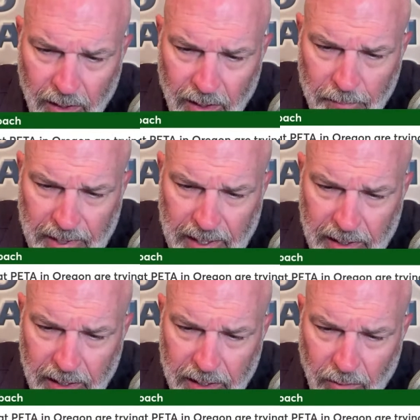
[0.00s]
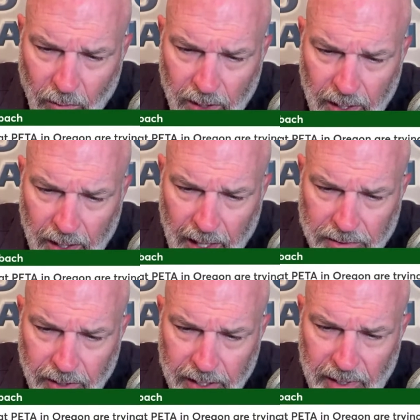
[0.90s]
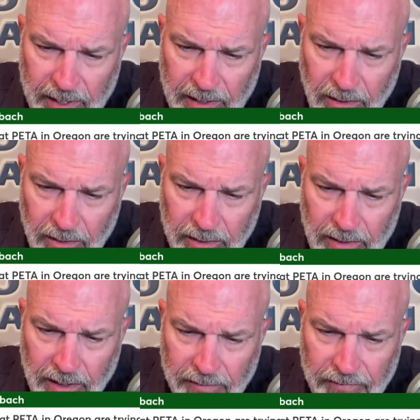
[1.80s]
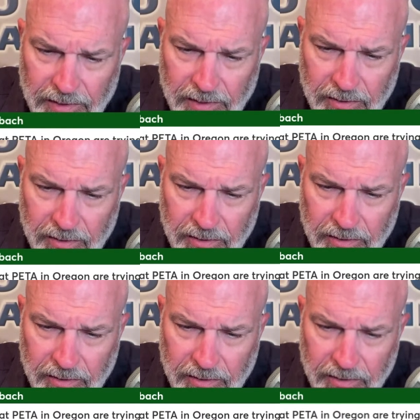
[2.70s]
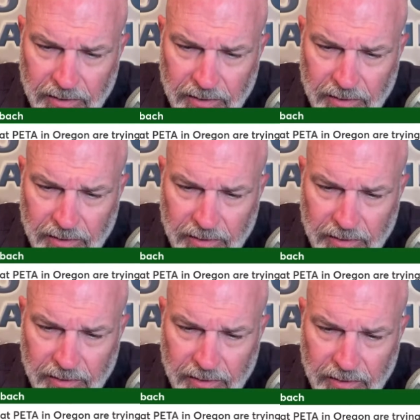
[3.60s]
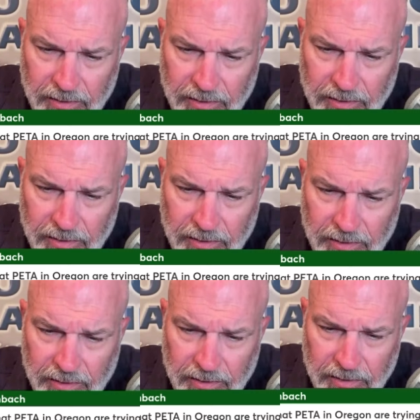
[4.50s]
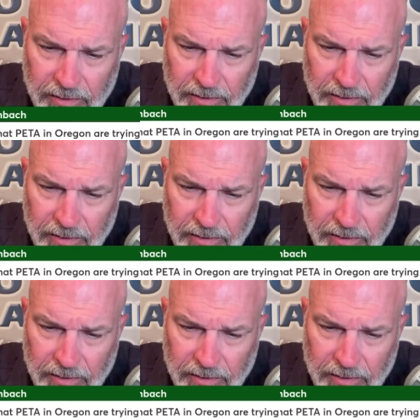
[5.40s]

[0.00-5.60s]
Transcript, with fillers: PETA in Oregon trying to make it illegal to hunt, fish, and trap. No, I didn't see that, Bernie.